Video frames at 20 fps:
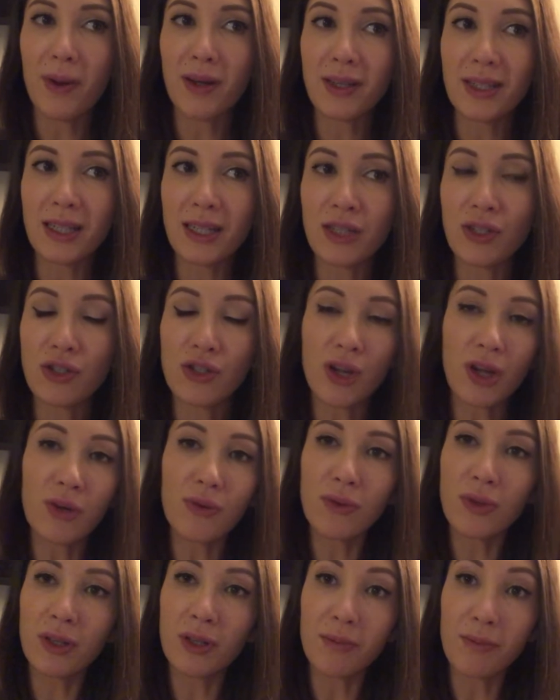but in
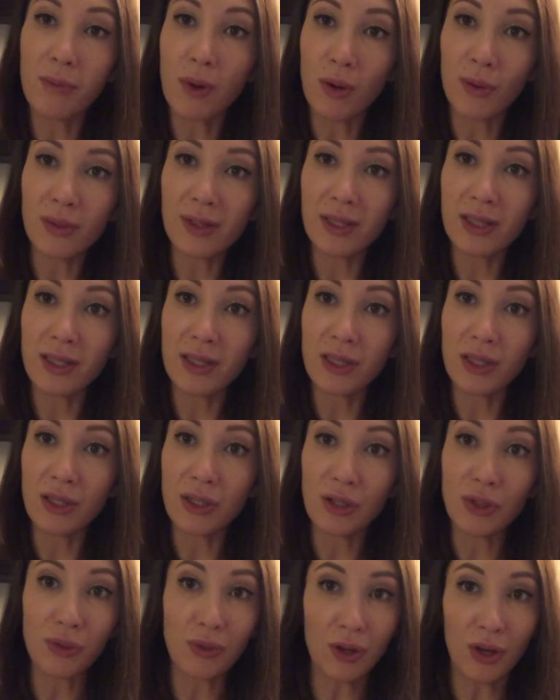general most
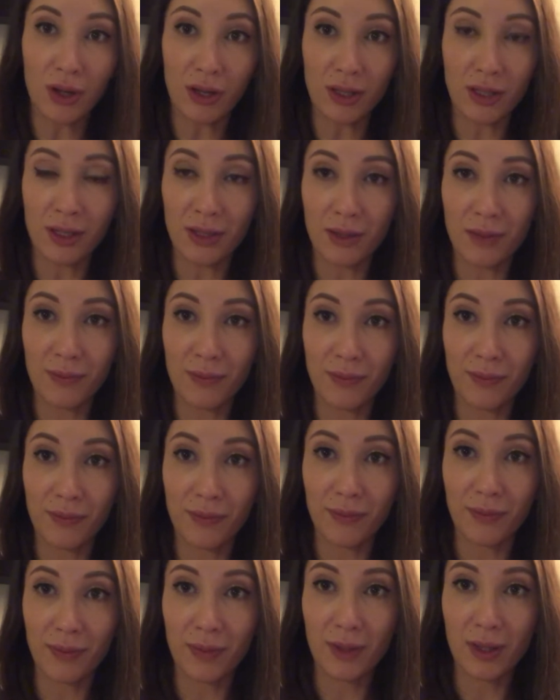do not.
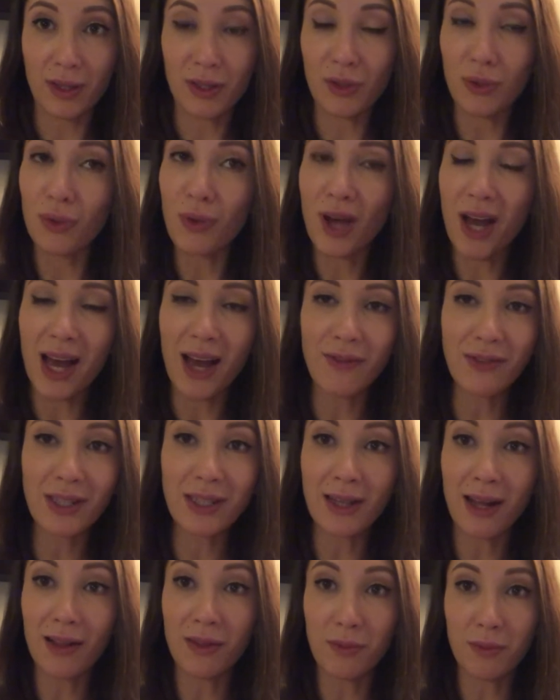So you have
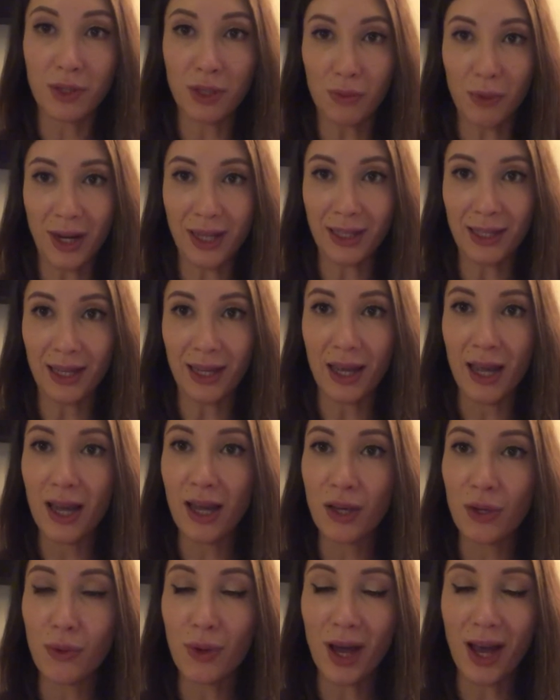to tell them directly.
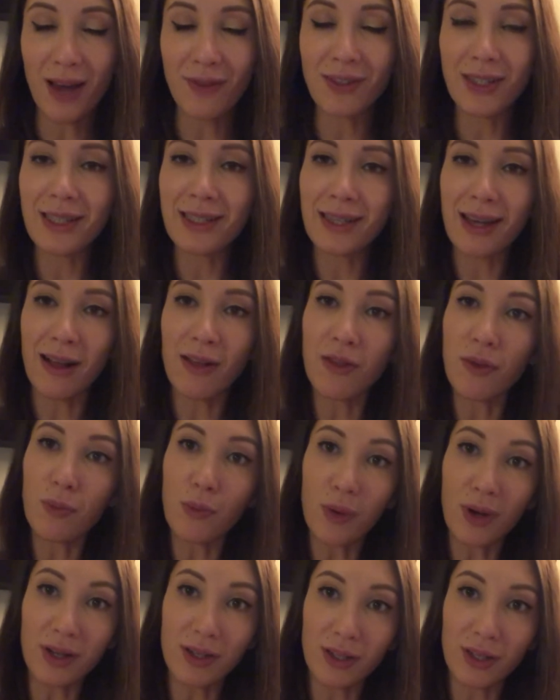You have to tell
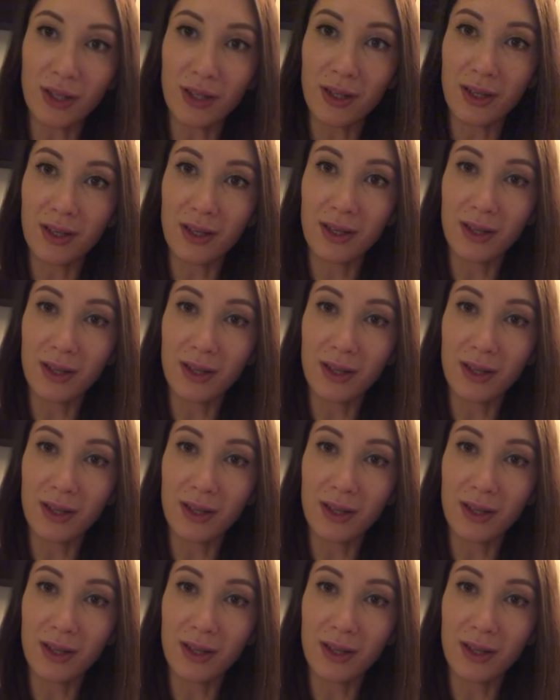them what